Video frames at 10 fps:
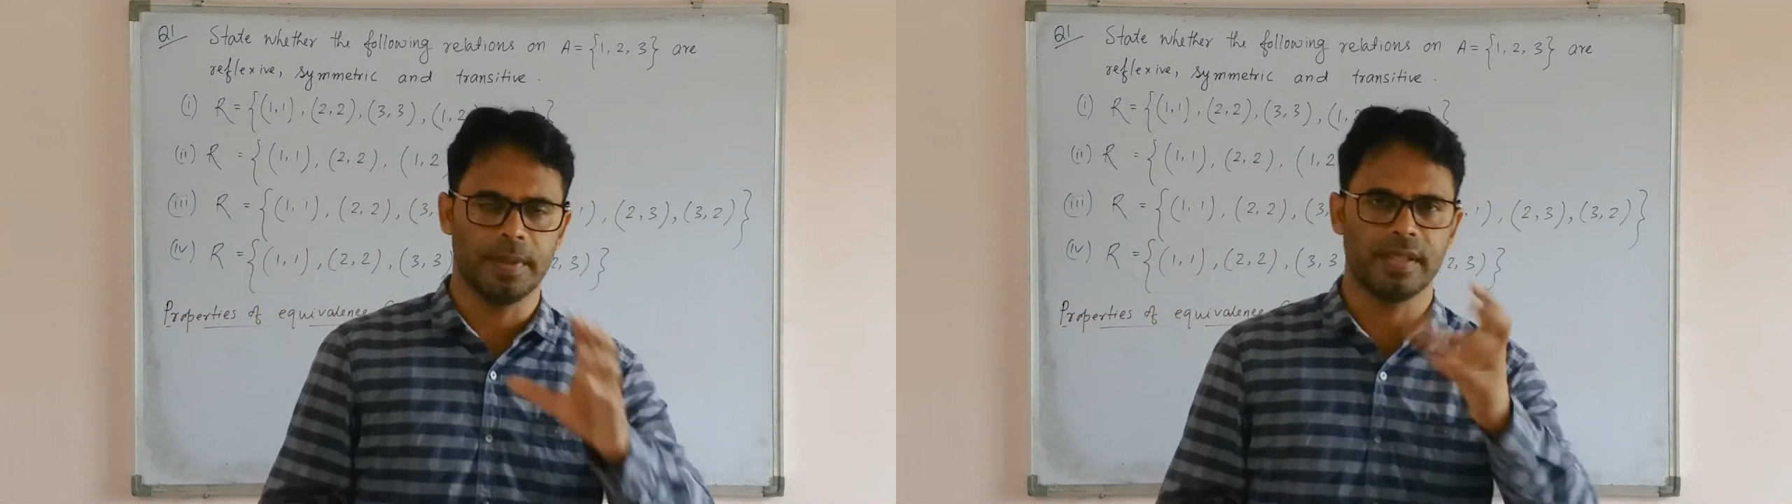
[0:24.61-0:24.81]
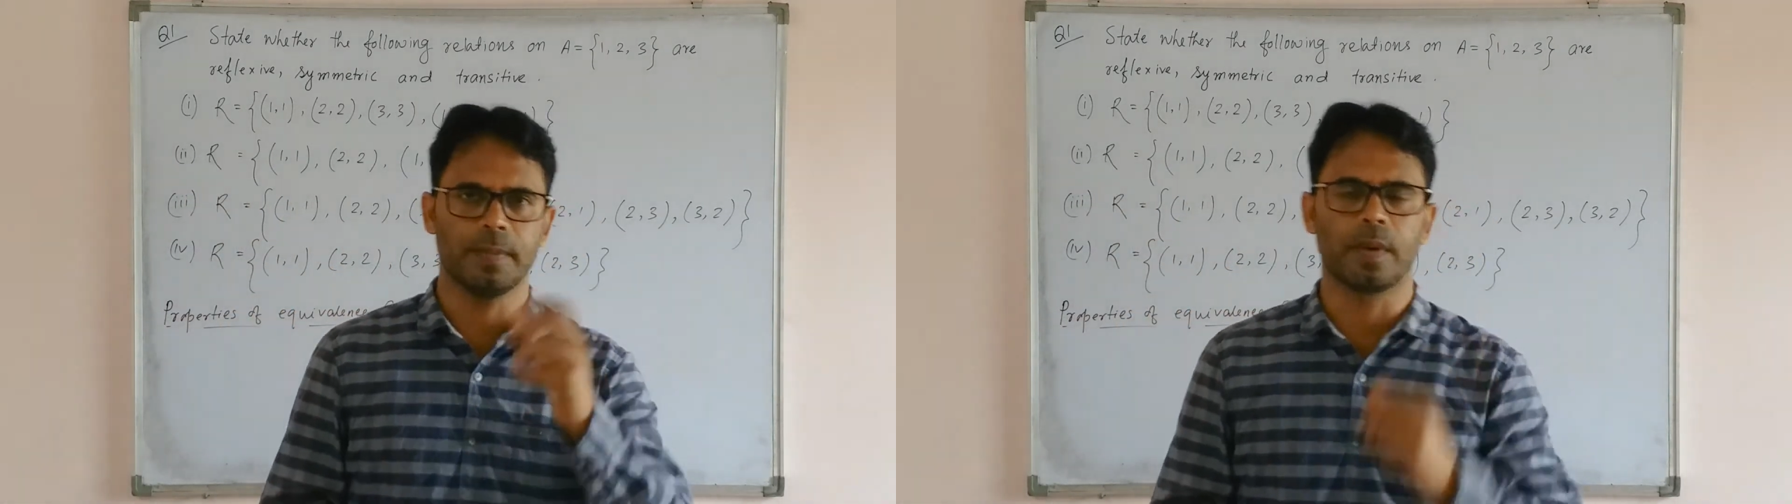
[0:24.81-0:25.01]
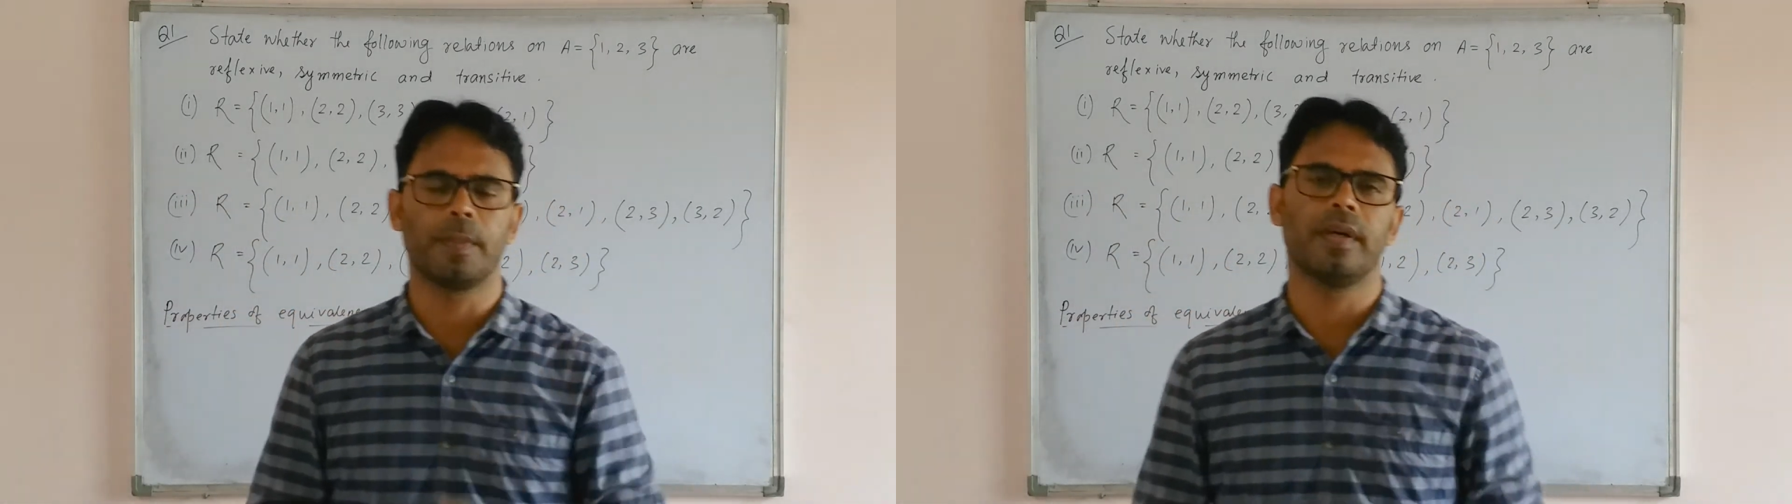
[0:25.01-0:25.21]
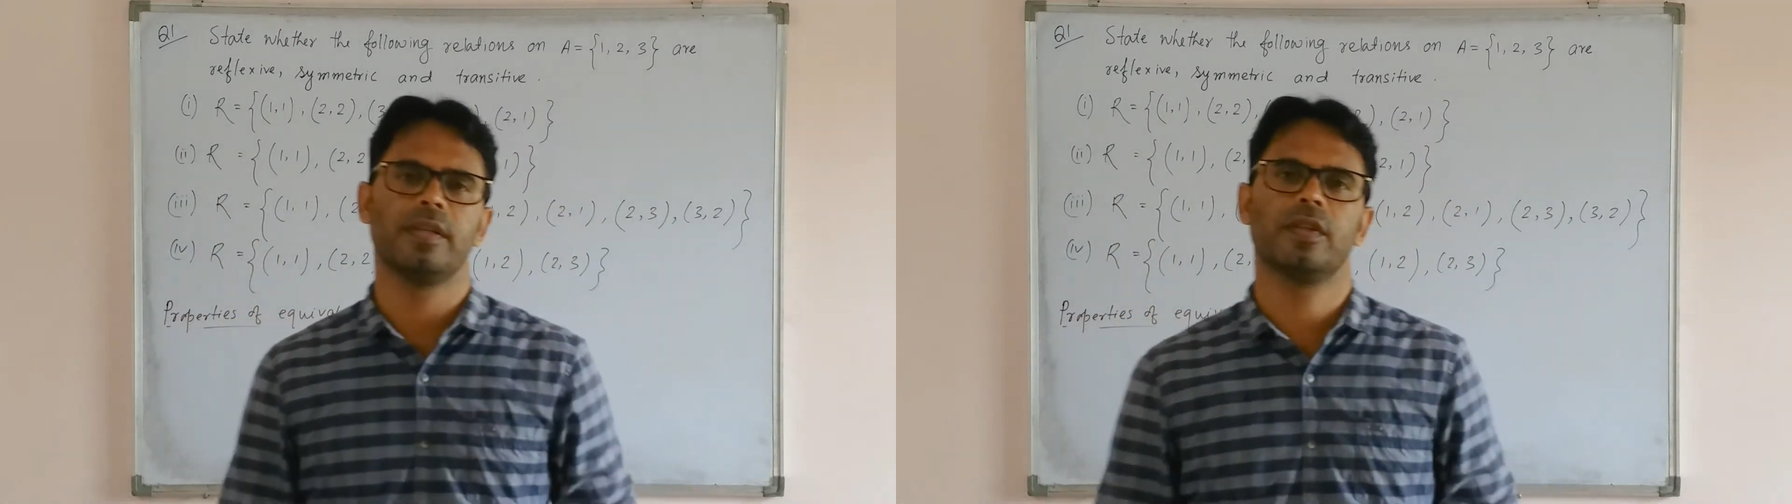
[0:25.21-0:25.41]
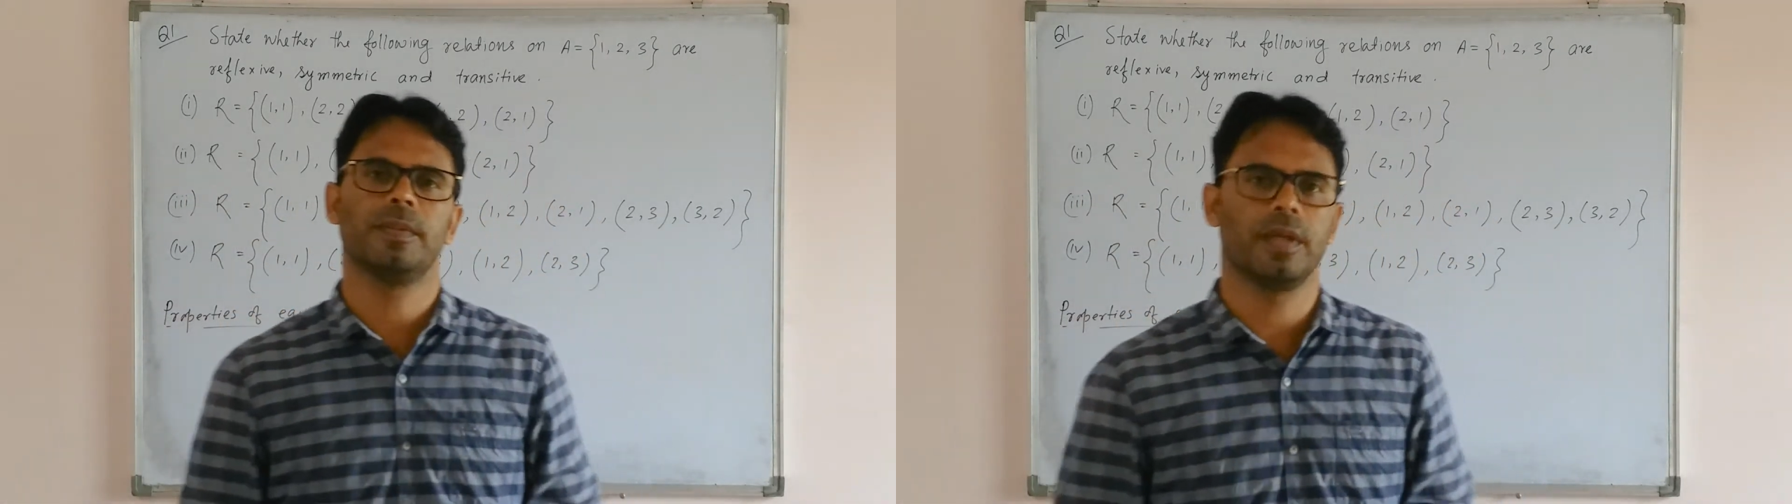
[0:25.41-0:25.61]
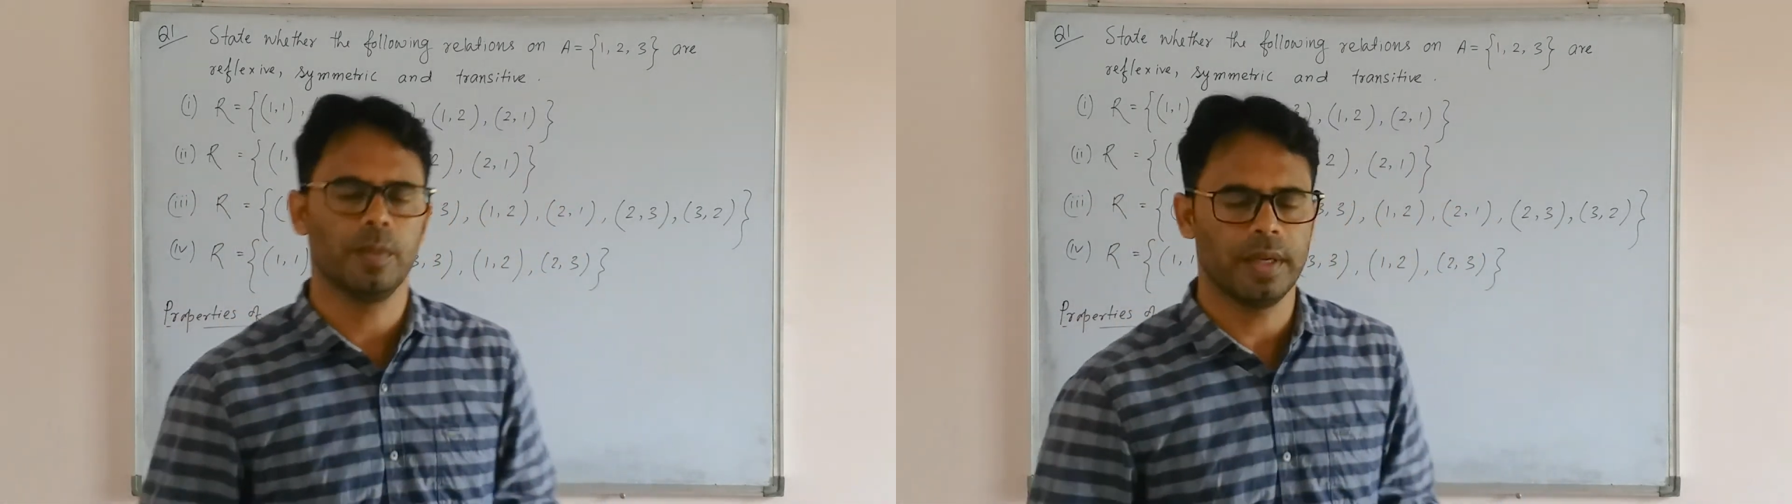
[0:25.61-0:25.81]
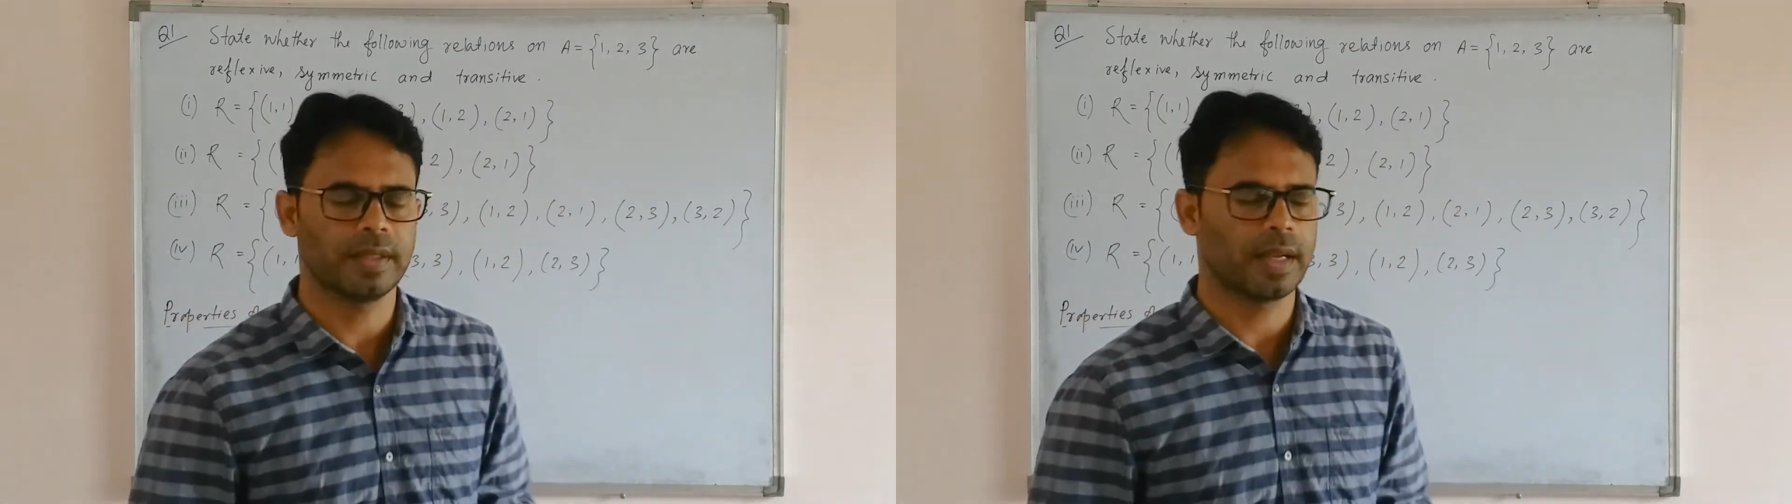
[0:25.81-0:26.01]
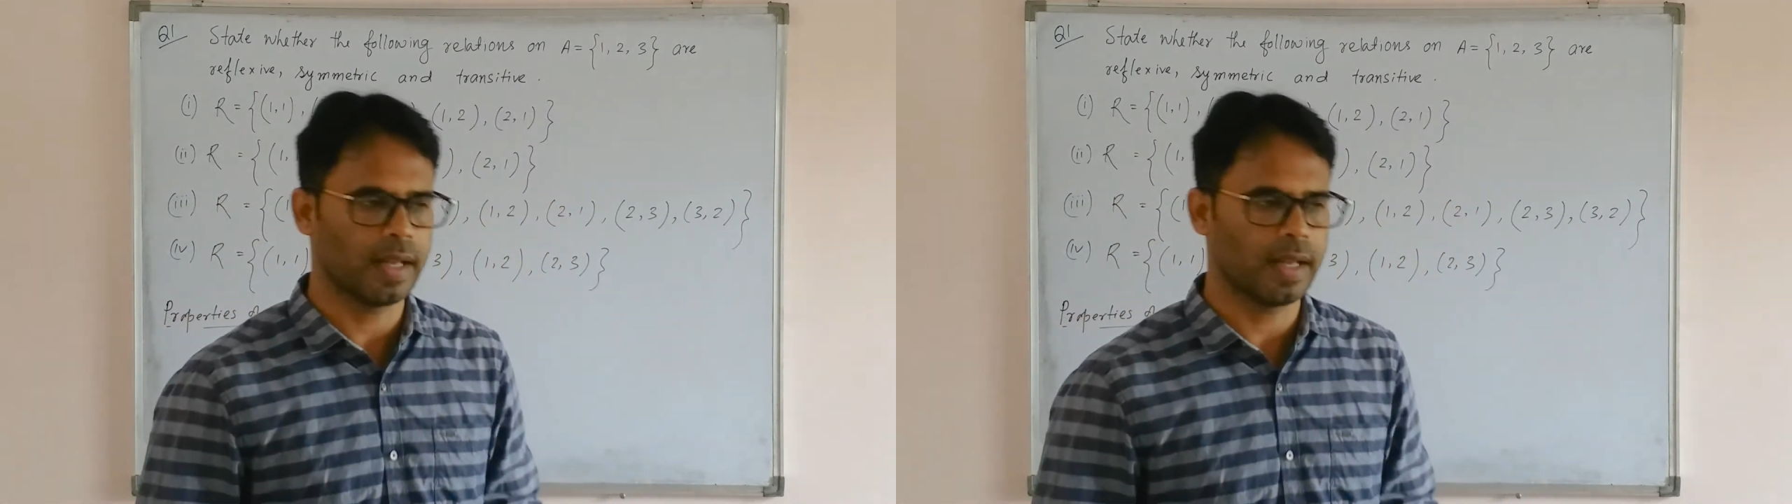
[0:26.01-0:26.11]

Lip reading: basic properties of equivalence